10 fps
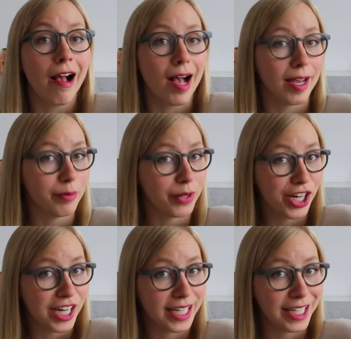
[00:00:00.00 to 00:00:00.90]
I am
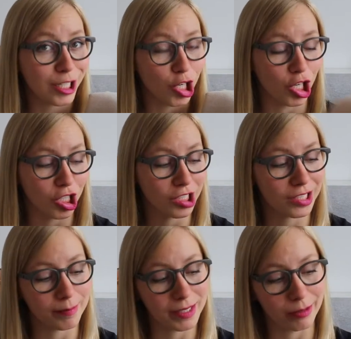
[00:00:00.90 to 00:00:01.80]
working on
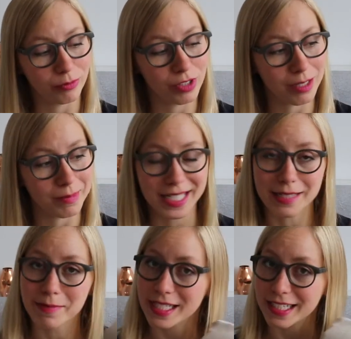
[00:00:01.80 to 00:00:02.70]
coming up with a
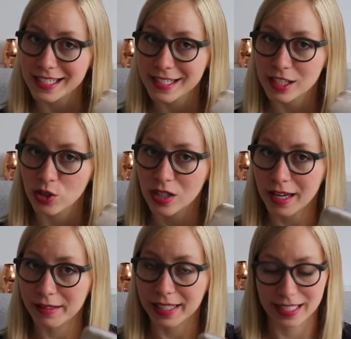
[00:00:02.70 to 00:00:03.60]
medium size, so that
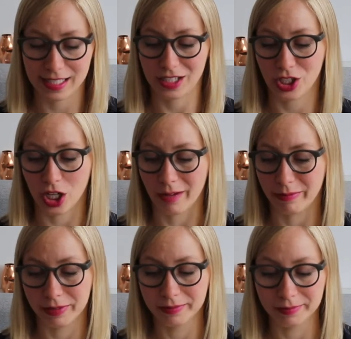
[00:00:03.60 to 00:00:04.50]
hits the
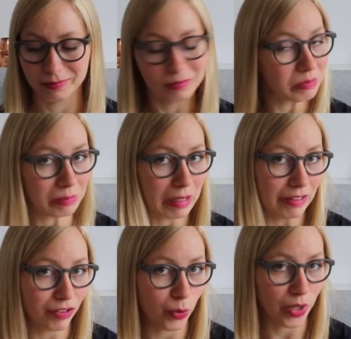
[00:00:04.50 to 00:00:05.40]
shop in
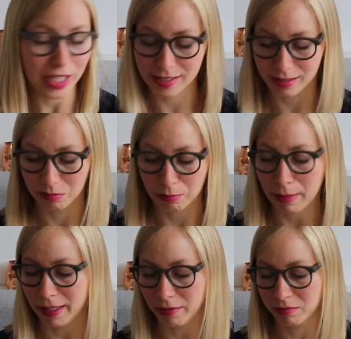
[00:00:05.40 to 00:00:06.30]
a few weeks,
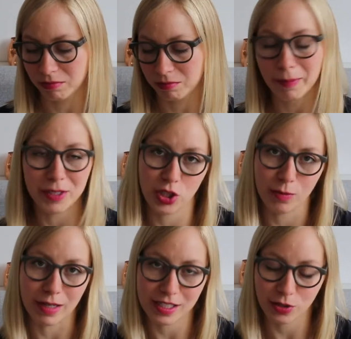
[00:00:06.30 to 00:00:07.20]
maybe 2
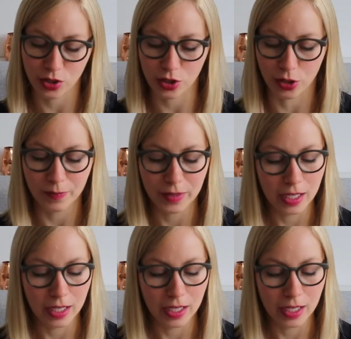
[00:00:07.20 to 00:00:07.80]
months or so.